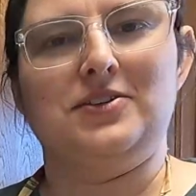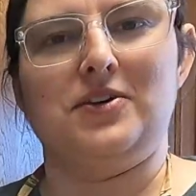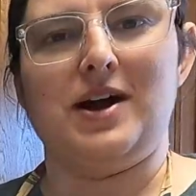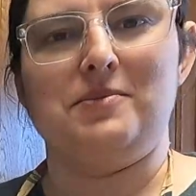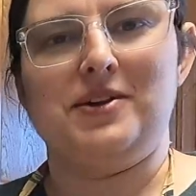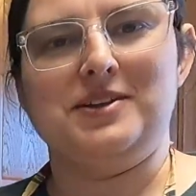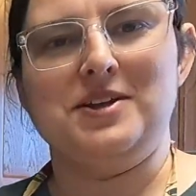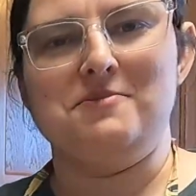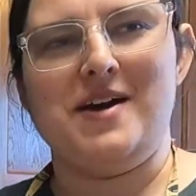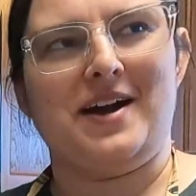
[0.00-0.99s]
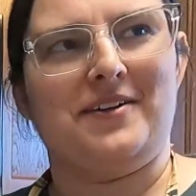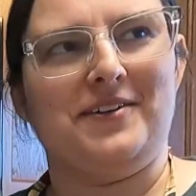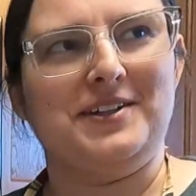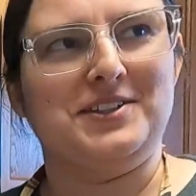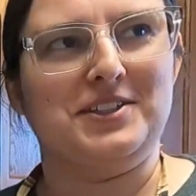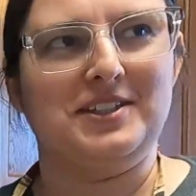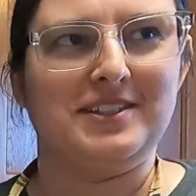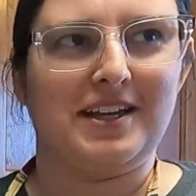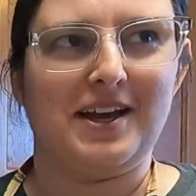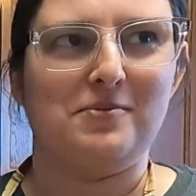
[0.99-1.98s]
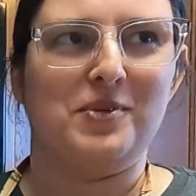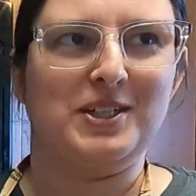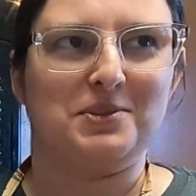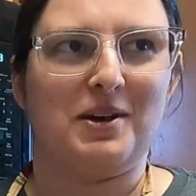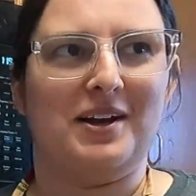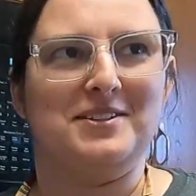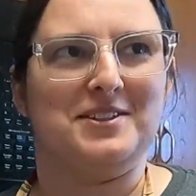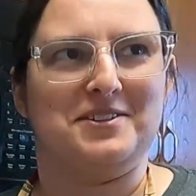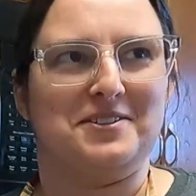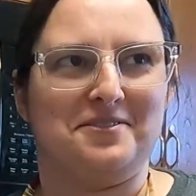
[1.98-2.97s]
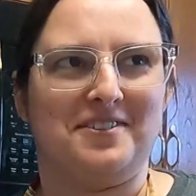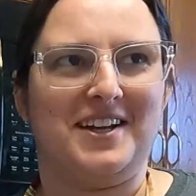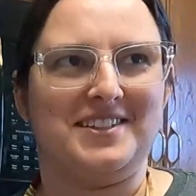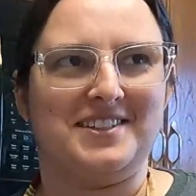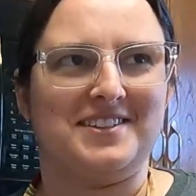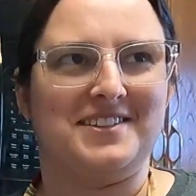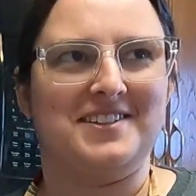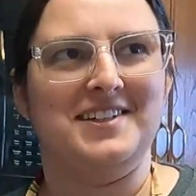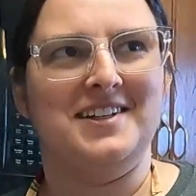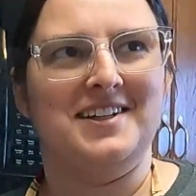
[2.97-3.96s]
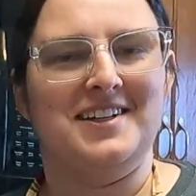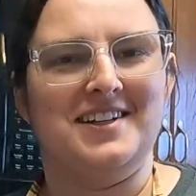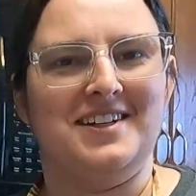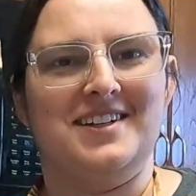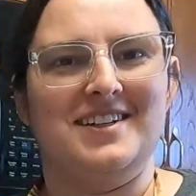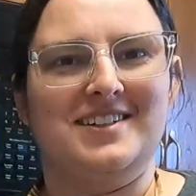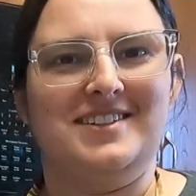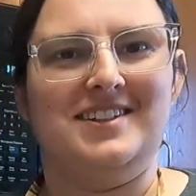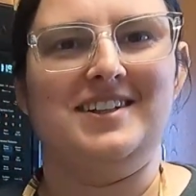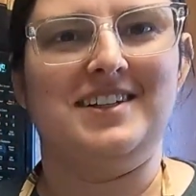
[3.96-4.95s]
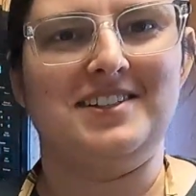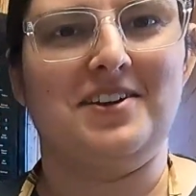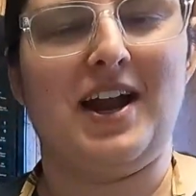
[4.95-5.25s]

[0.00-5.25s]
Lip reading: grabbing the macaroni and cheese. They got big smiles on their faces because they're